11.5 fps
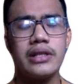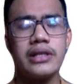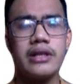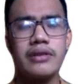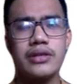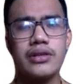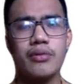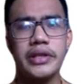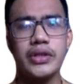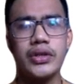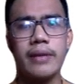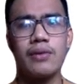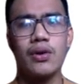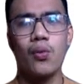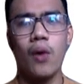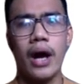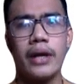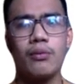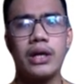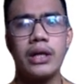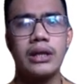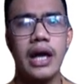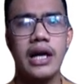research question number 1,
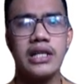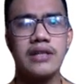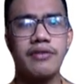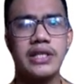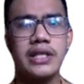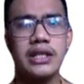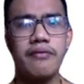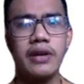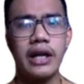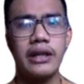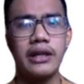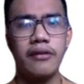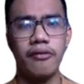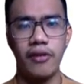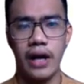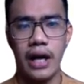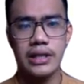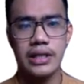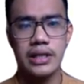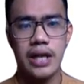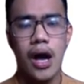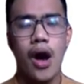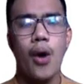we test for significant difference.
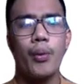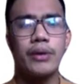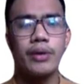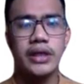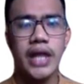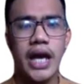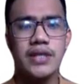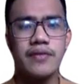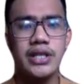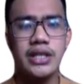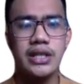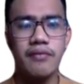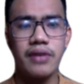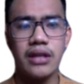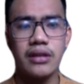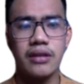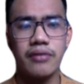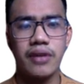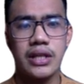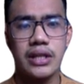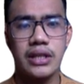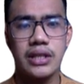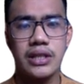When we test for significant
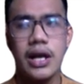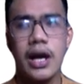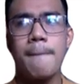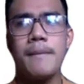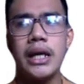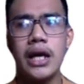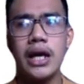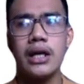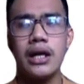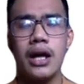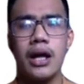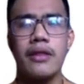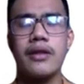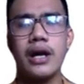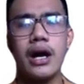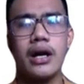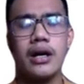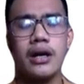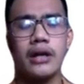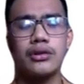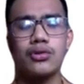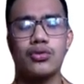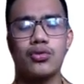difference, meaning there
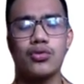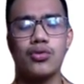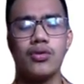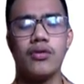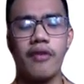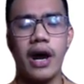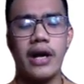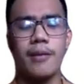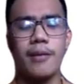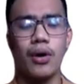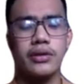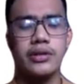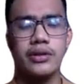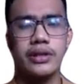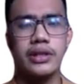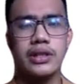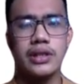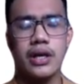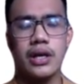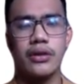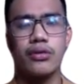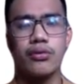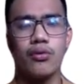are two variables
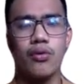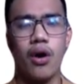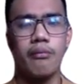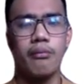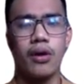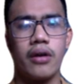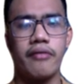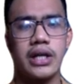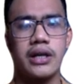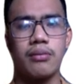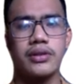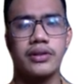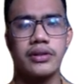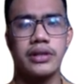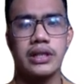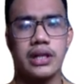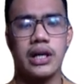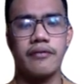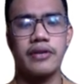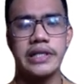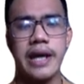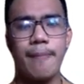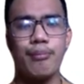concerned, 2 or more variables concerned. For
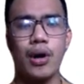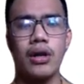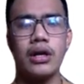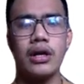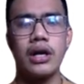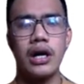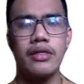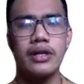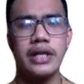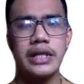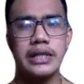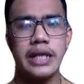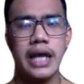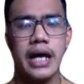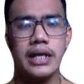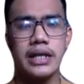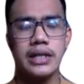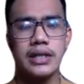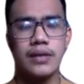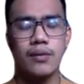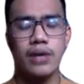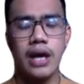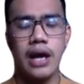example, under the sex,
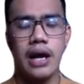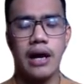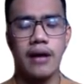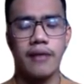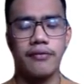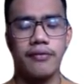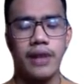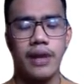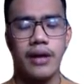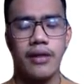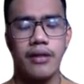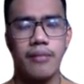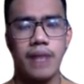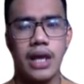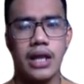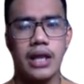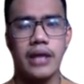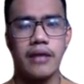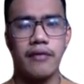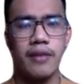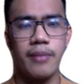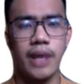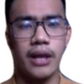we have the male and the
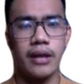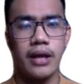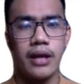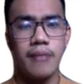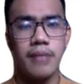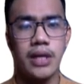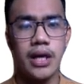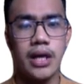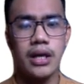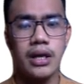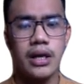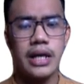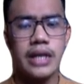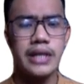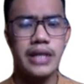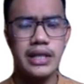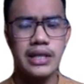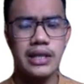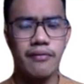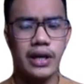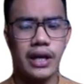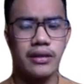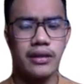female. Meaning, is there a
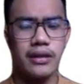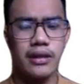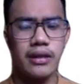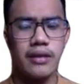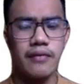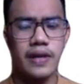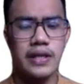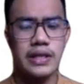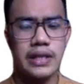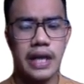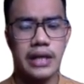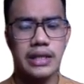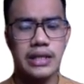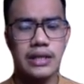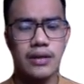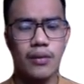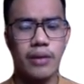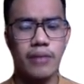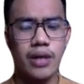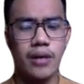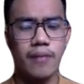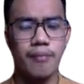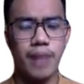significant differences when we
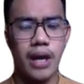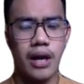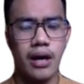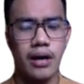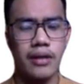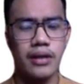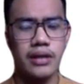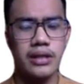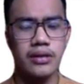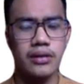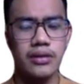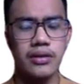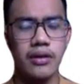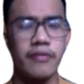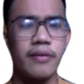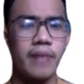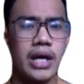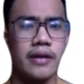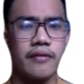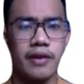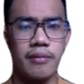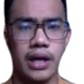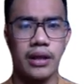compare the results of the male and
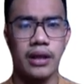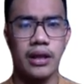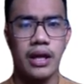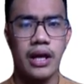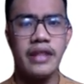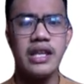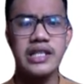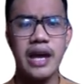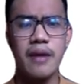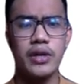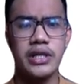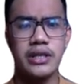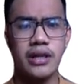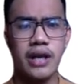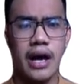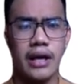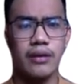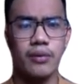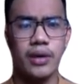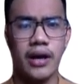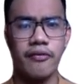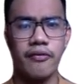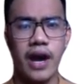female? The same with strand. We
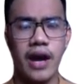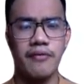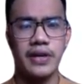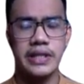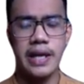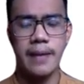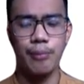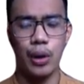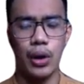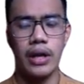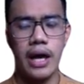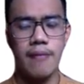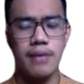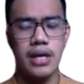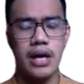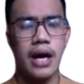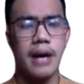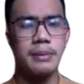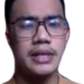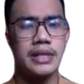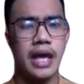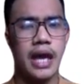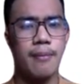have 5, for example, ABM,
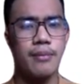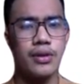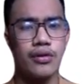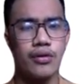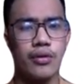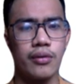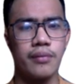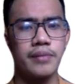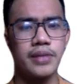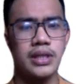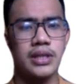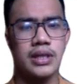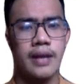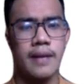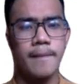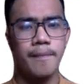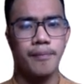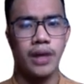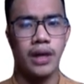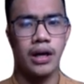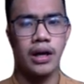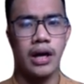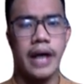STEM, UMS,
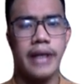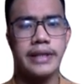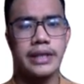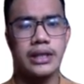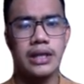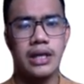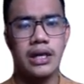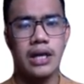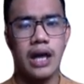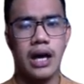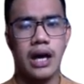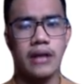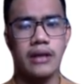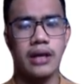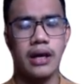ICT, and